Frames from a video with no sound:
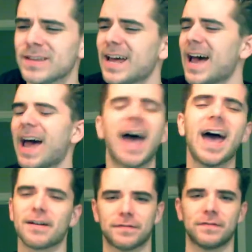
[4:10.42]
than a
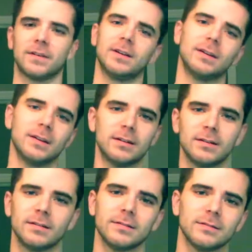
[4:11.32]
half.
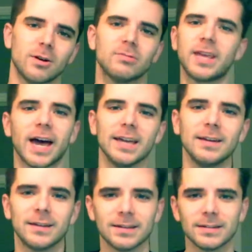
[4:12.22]

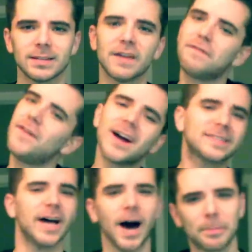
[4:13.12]
Okay? They
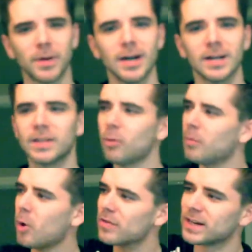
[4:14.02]
fucked up. There were
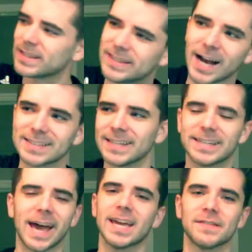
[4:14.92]
more than a
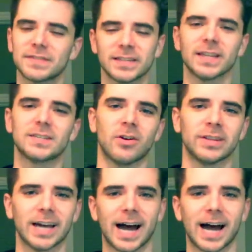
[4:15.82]
dozen KFCs on the